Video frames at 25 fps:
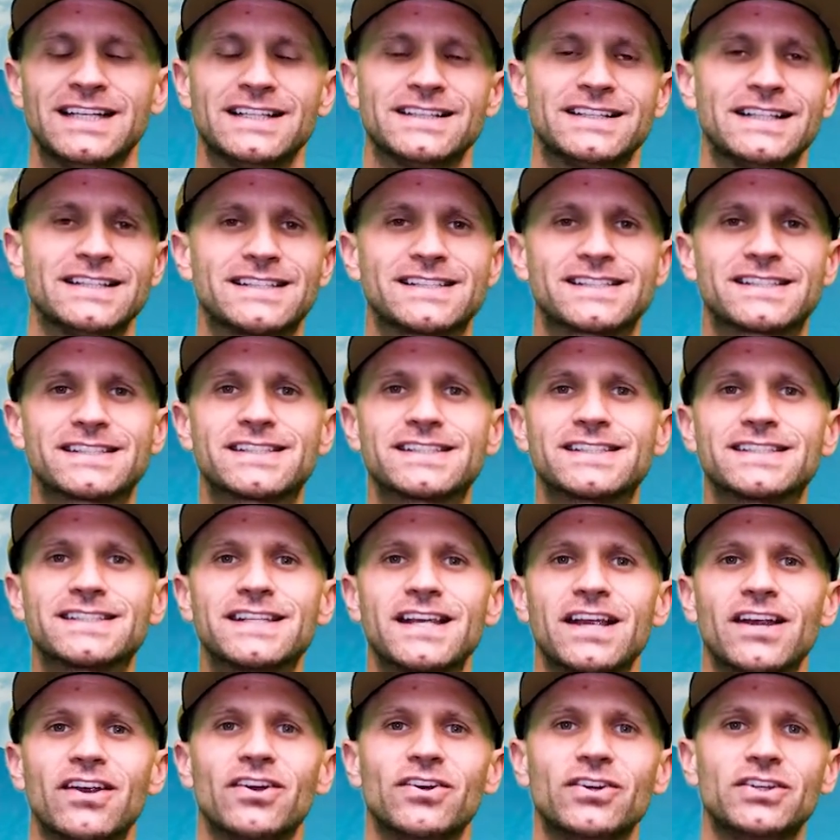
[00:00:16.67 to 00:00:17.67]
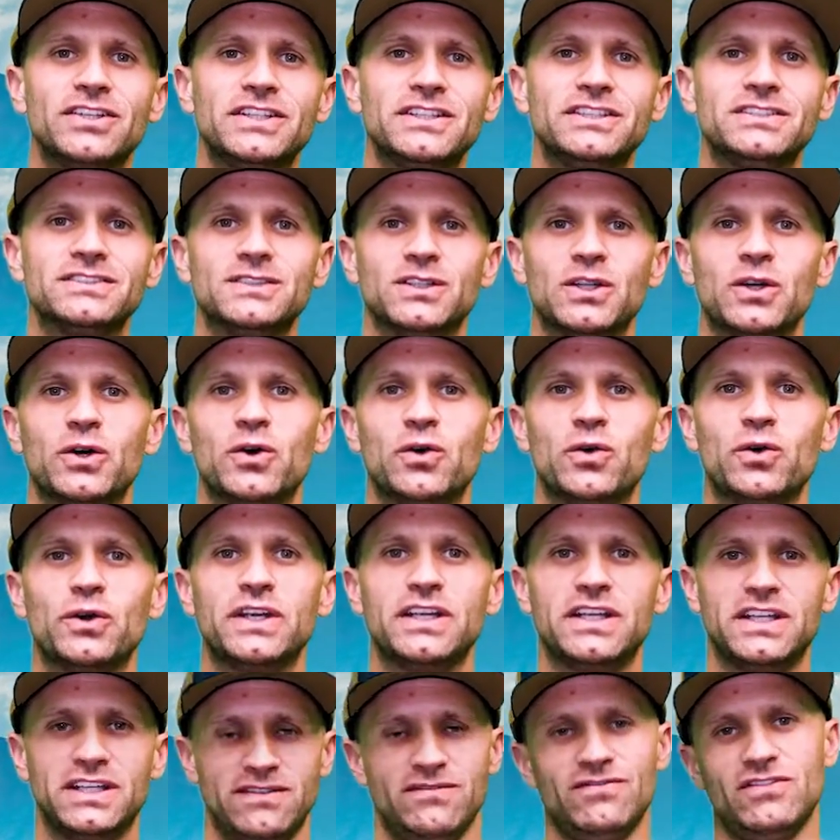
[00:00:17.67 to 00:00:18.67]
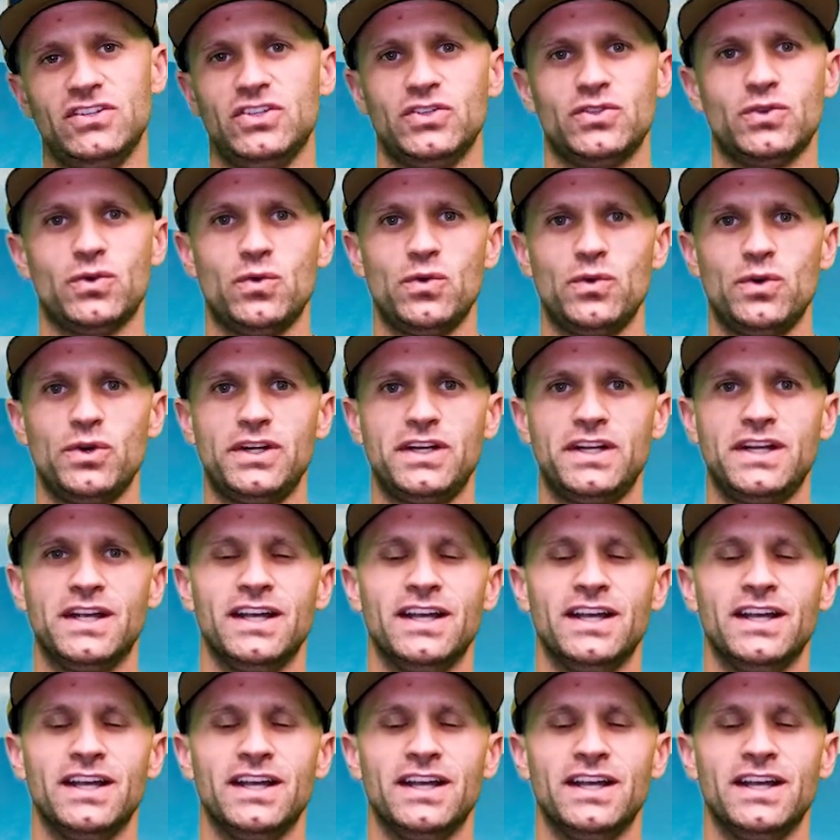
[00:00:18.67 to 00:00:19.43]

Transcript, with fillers: this scary low inventory.